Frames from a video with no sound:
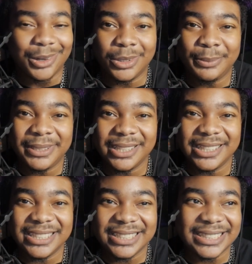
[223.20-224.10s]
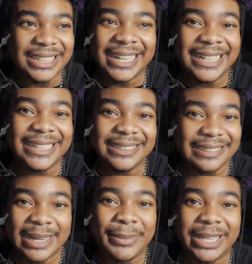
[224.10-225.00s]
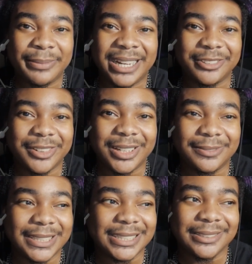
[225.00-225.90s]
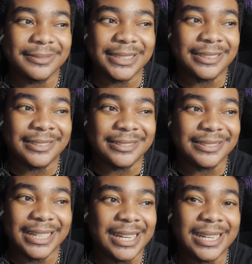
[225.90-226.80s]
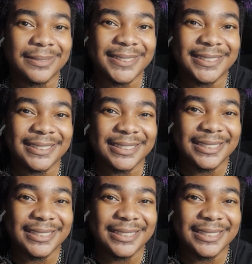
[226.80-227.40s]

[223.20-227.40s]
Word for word: Only because they they make Minecraft. That's literally all they have, dog.